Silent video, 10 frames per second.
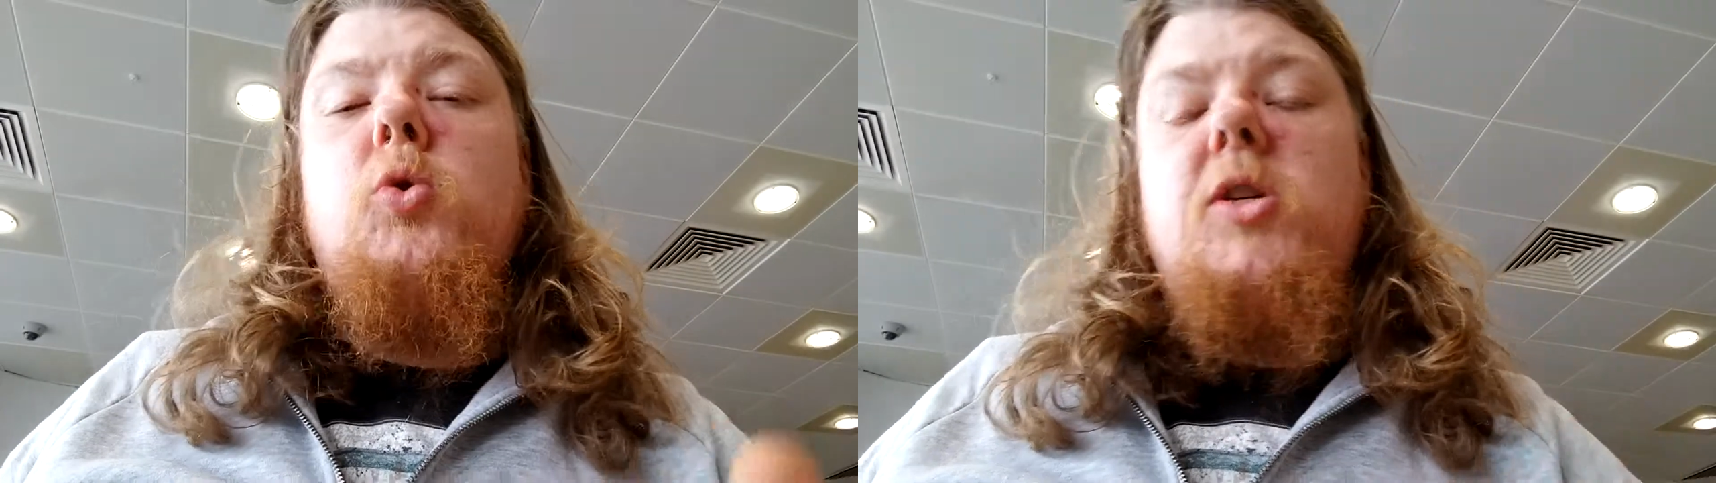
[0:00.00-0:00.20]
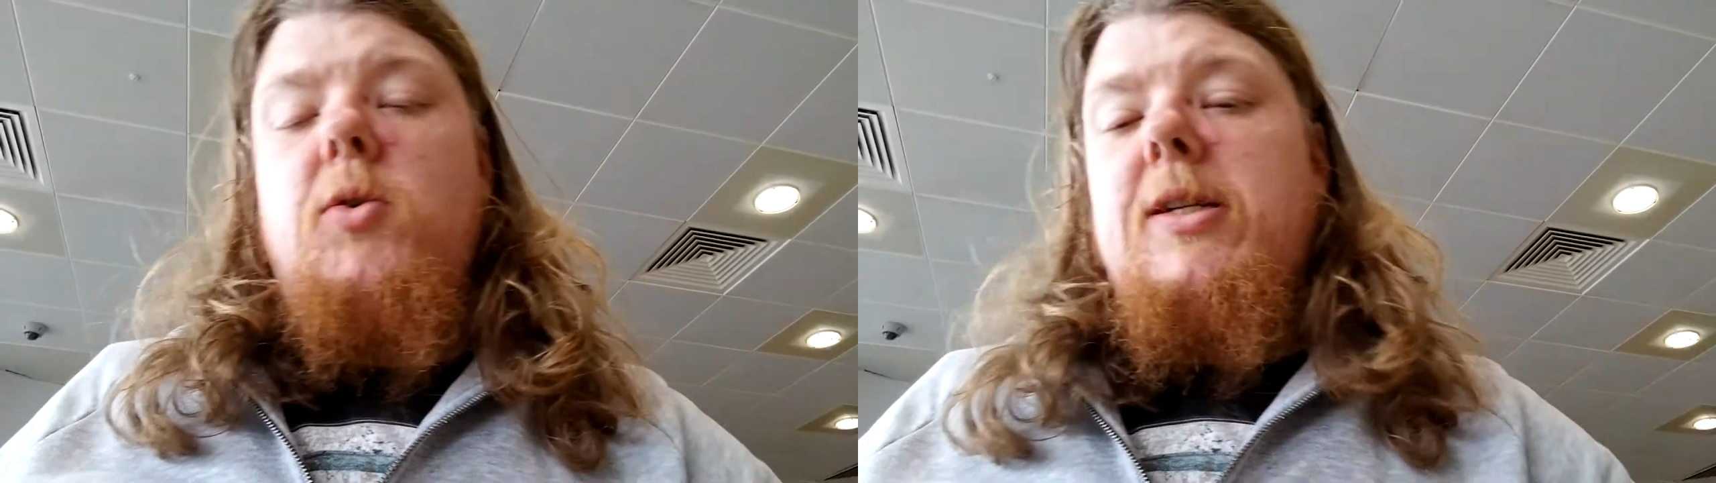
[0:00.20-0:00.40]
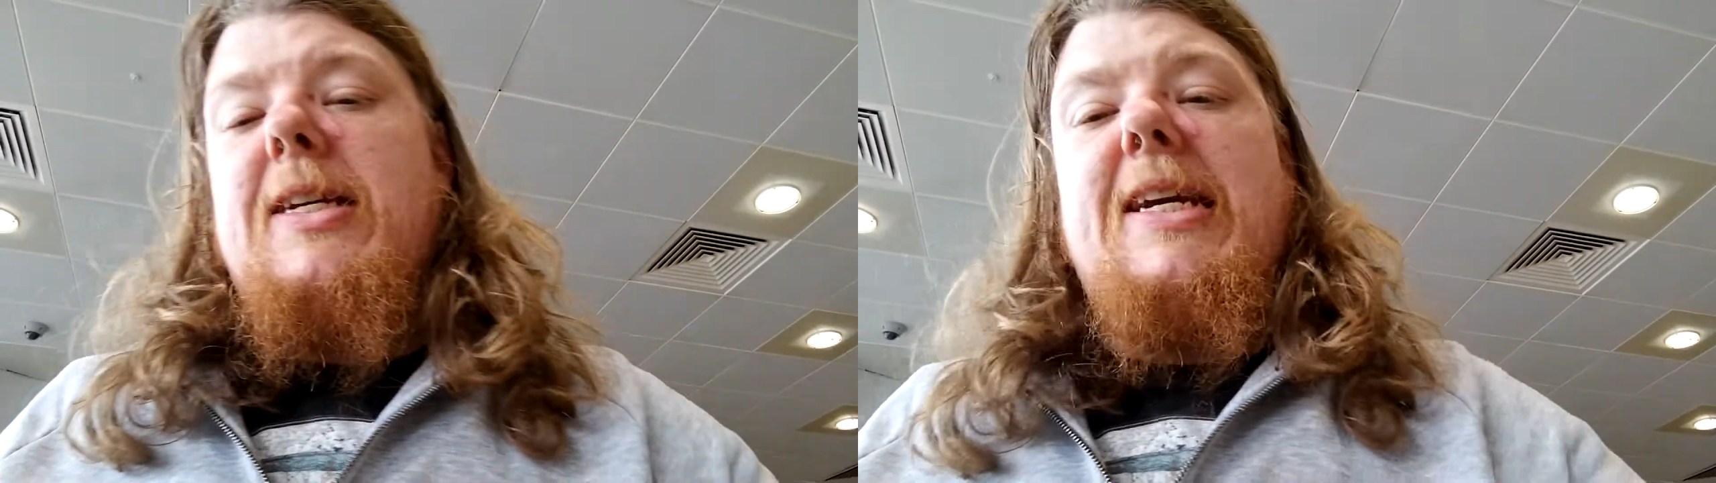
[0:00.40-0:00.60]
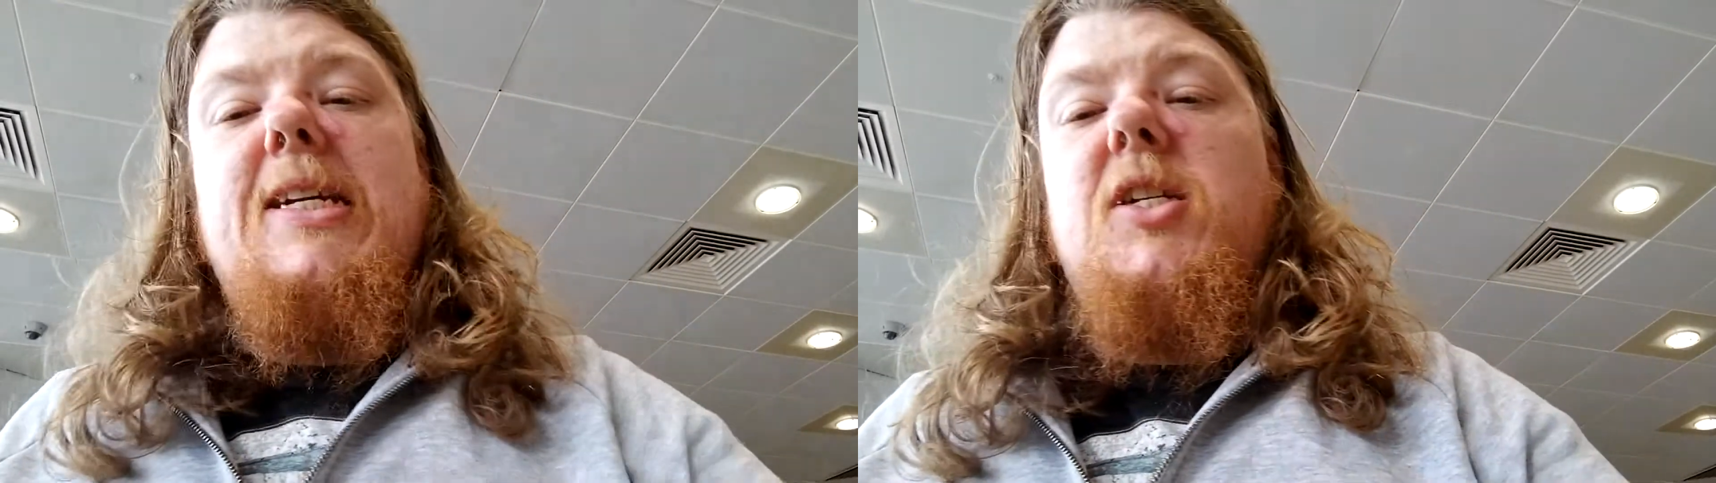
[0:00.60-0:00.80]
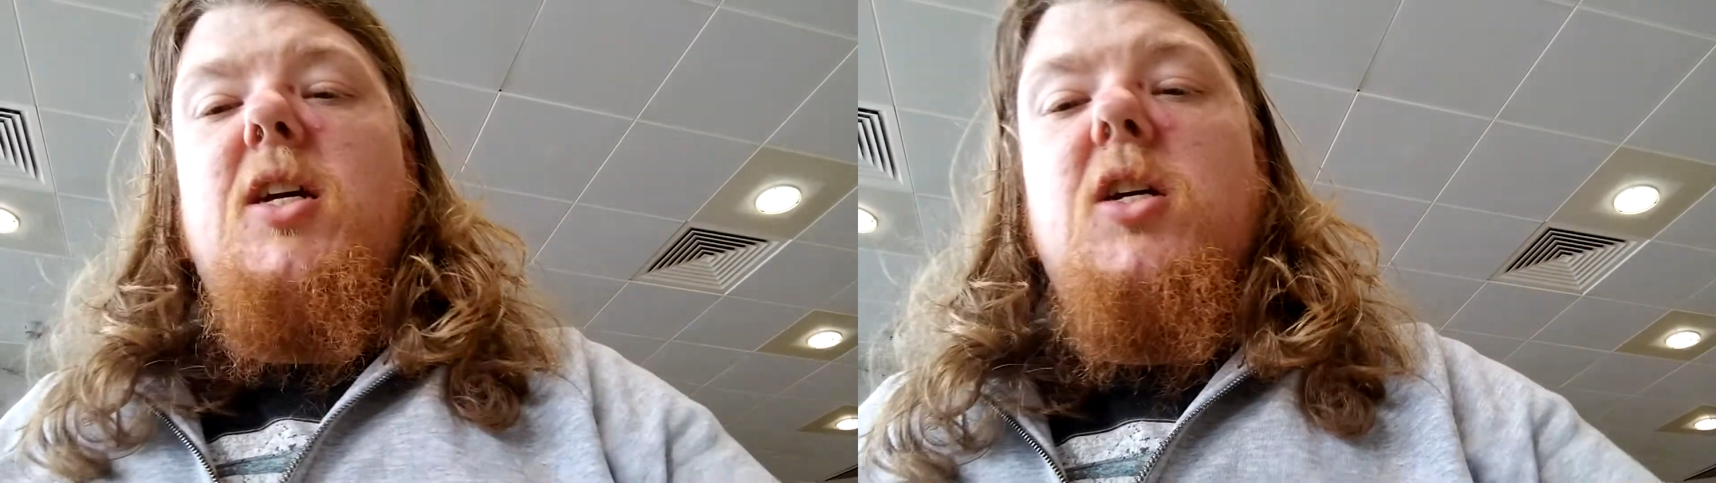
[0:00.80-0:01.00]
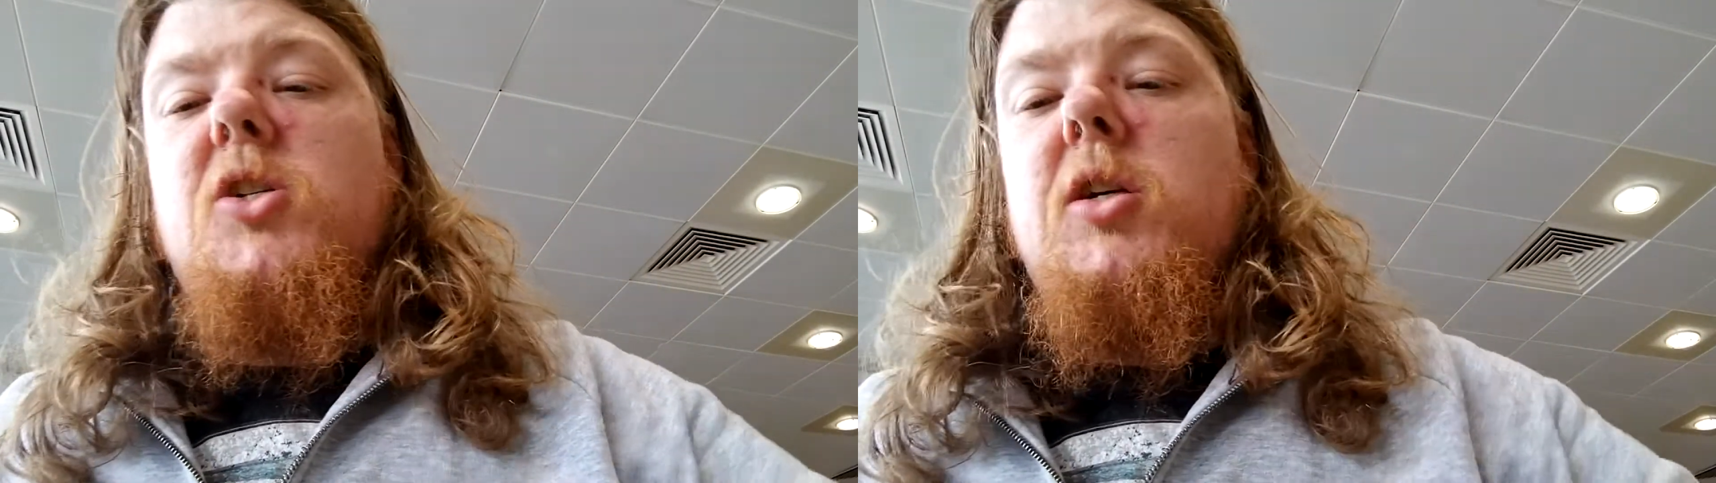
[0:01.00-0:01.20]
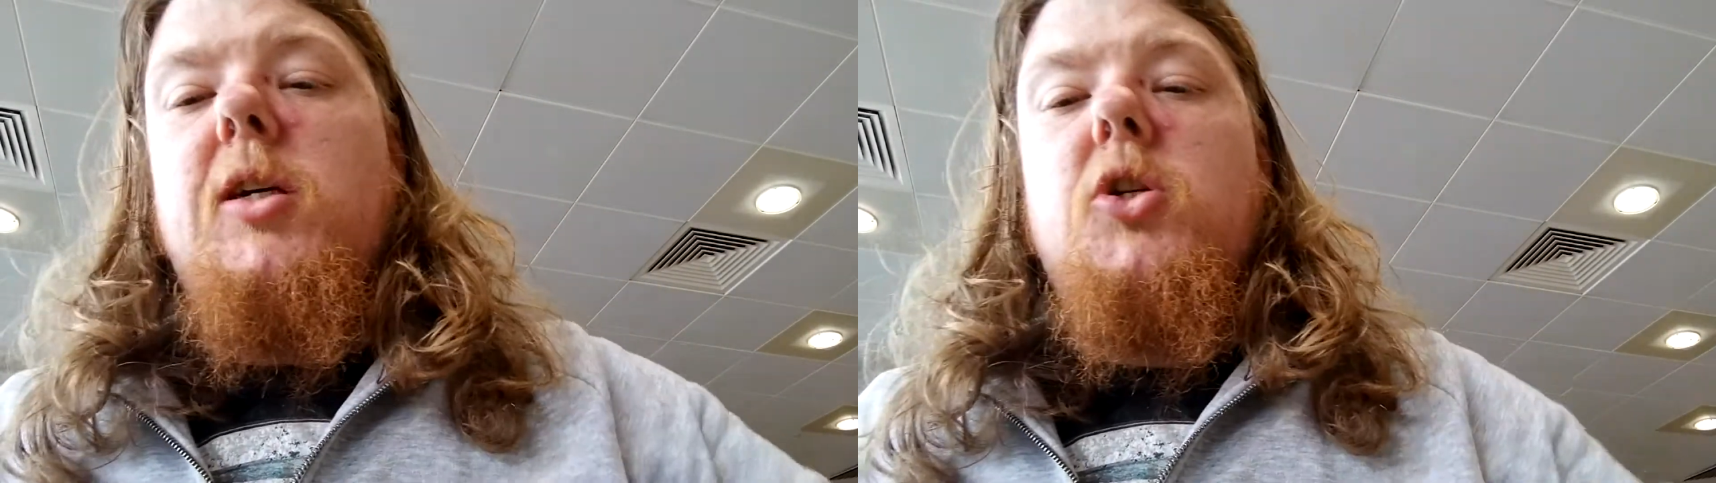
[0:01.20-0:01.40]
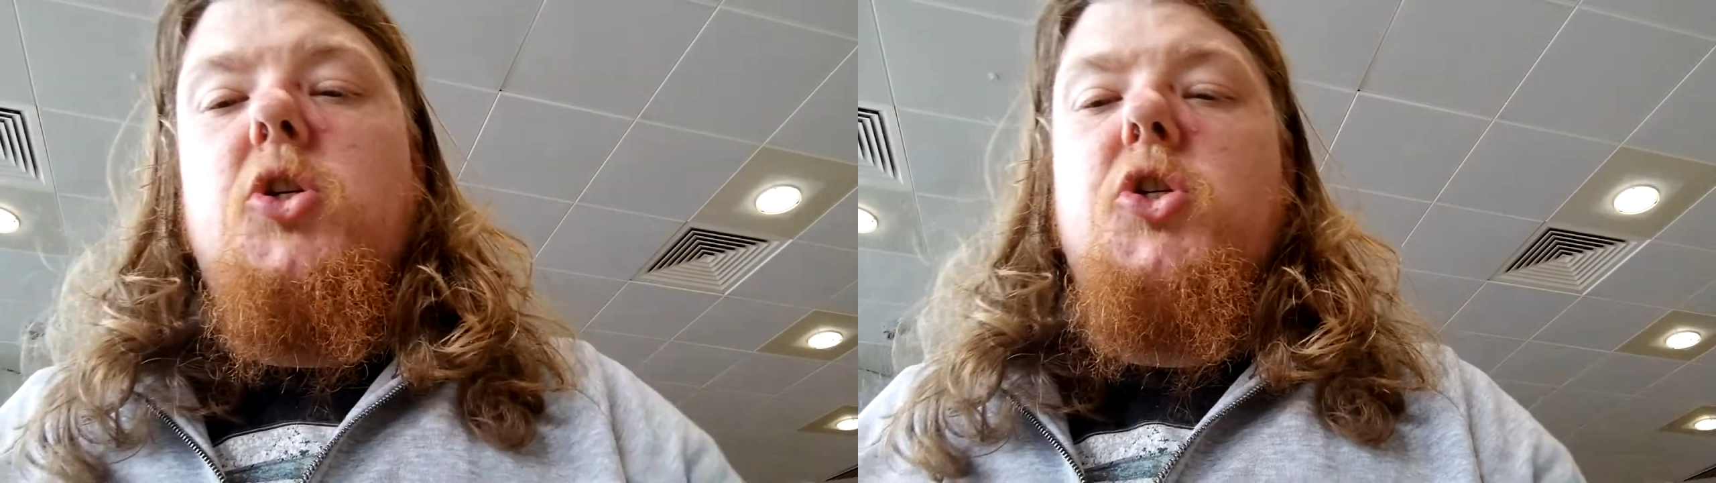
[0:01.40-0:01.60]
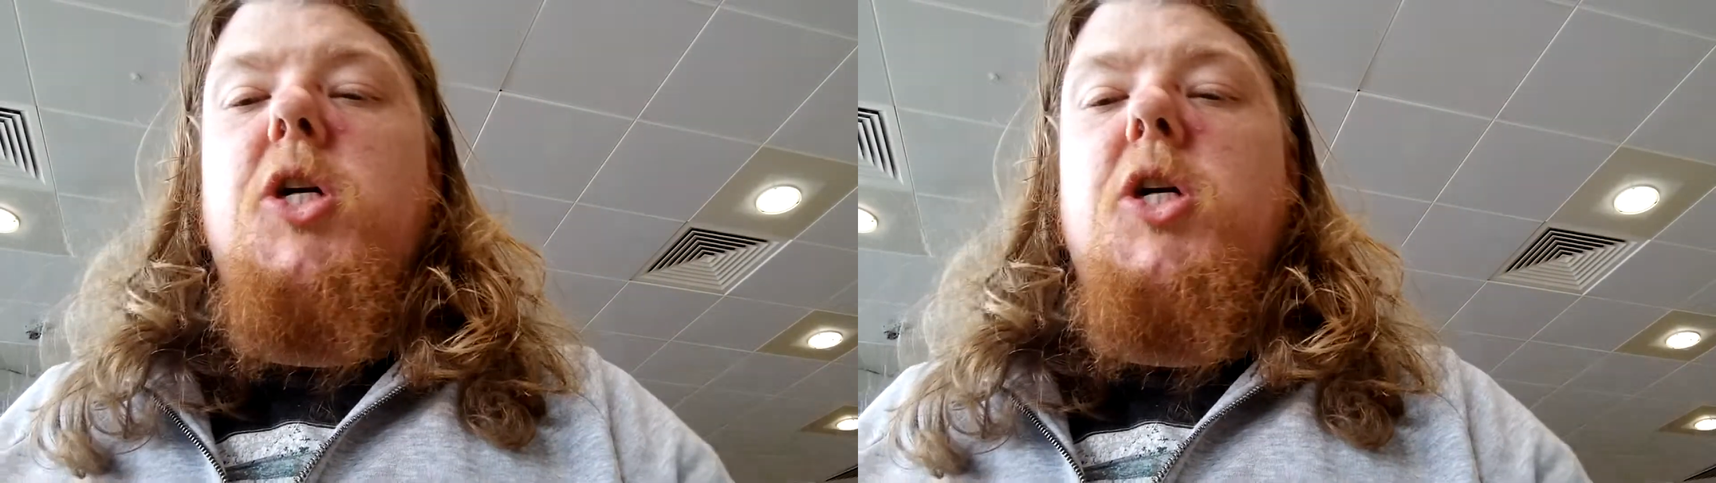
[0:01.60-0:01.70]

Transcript: so it's easier, so you can just